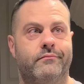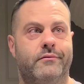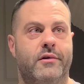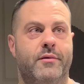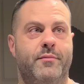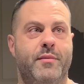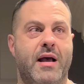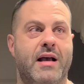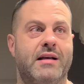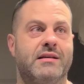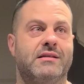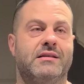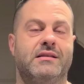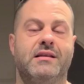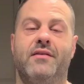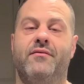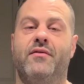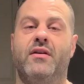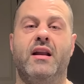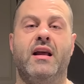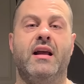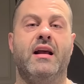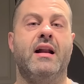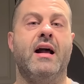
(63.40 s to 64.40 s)
the past
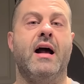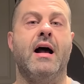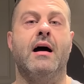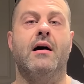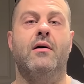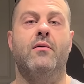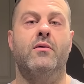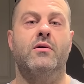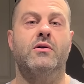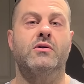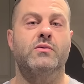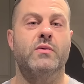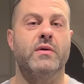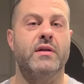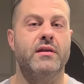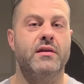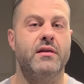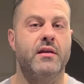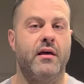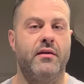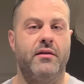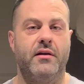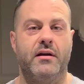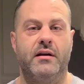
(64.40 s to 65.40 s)
seven, eight hours with
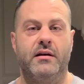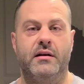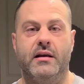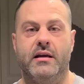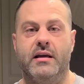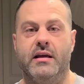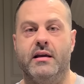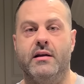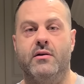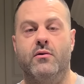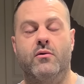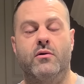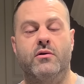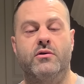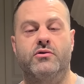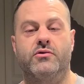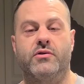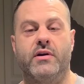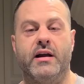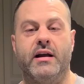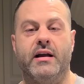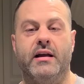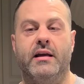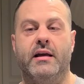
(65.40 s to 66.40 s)
nothing to eat or
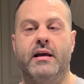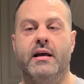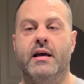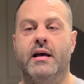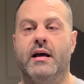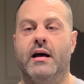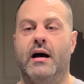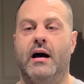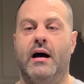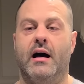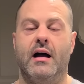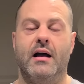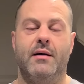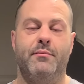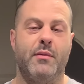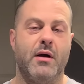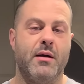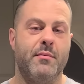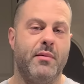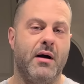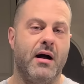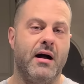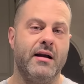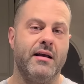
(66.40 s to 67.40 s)
drink. Uh,
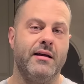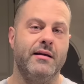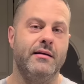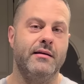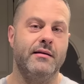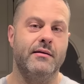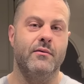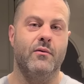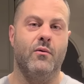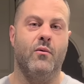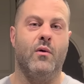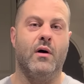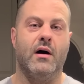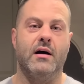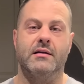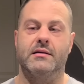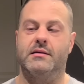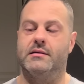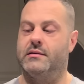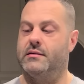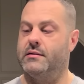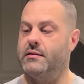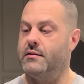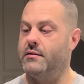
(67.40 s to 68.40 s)
my body
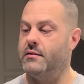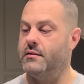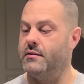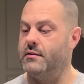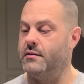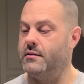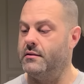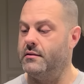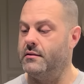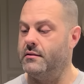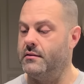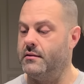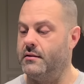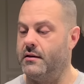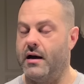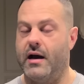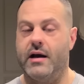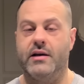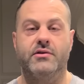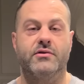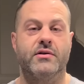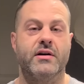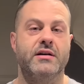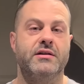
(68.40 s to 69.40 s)
wants
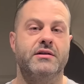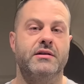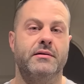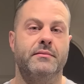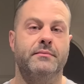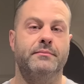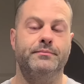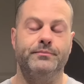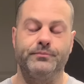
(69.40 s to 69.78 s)
hydration.